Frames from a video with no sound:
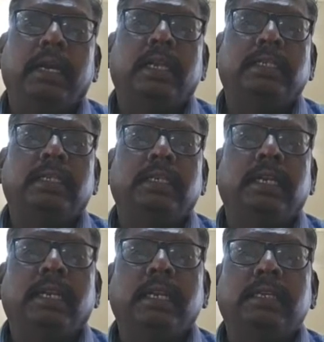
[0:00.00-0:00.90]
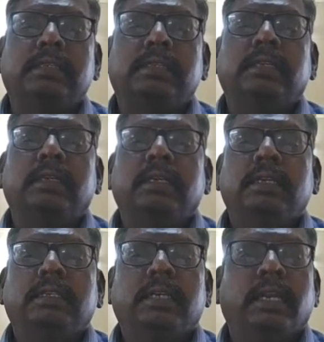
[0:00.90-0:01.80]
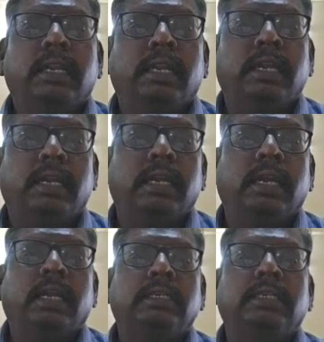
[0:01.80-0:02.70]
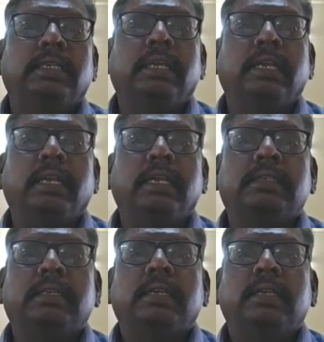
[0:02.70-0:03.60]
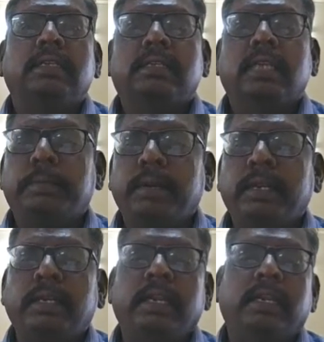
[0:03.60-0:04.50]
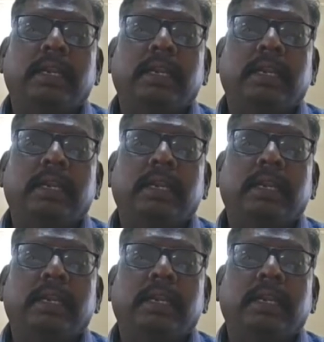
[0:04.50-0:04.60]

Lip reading: data collection techniques, secondary data collection techniques, sampling